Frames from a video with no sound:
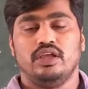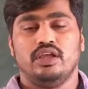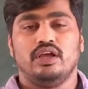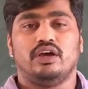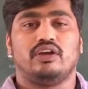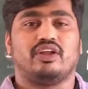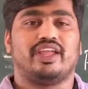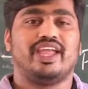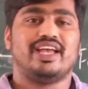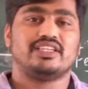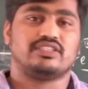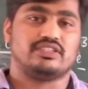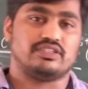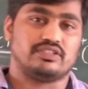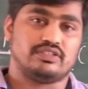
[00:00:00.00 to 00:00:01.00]
or
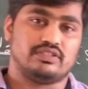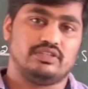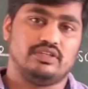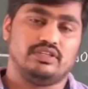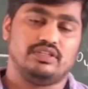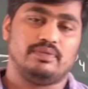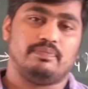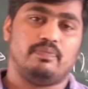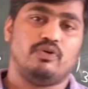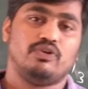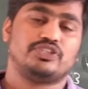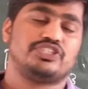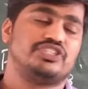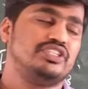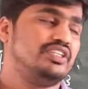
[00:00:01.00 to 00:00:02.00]
gases, the
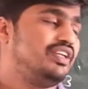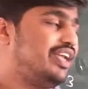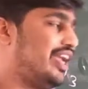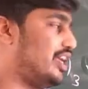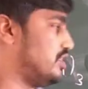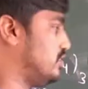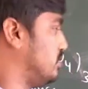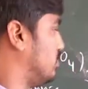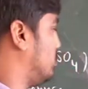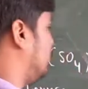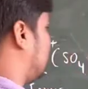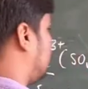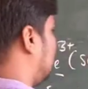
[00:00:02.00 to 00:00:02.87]
positive gases. It's